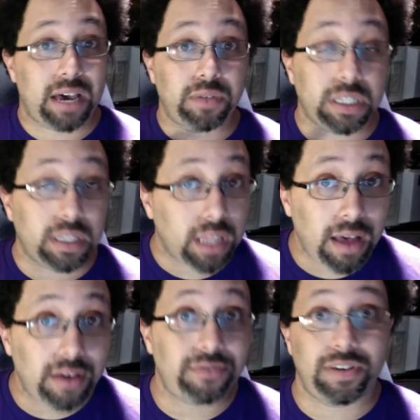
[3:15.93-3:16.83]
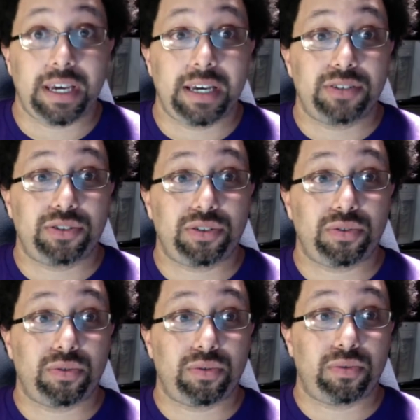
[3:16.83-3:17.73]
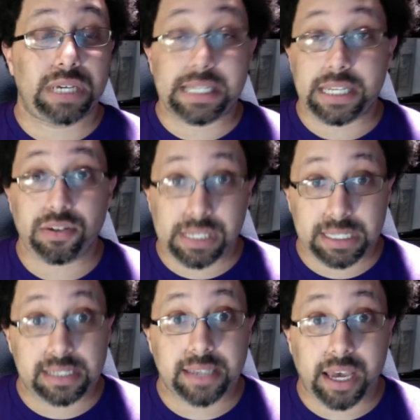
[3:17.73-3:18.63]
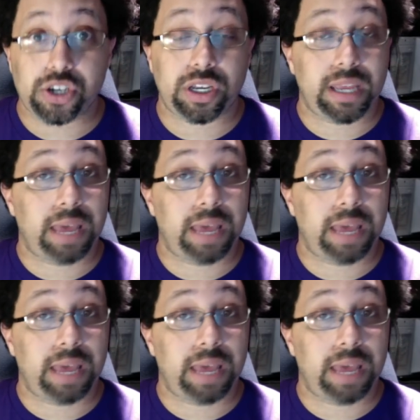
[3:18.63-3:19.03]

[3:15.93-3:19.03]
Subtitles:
I would love to continue this discussion,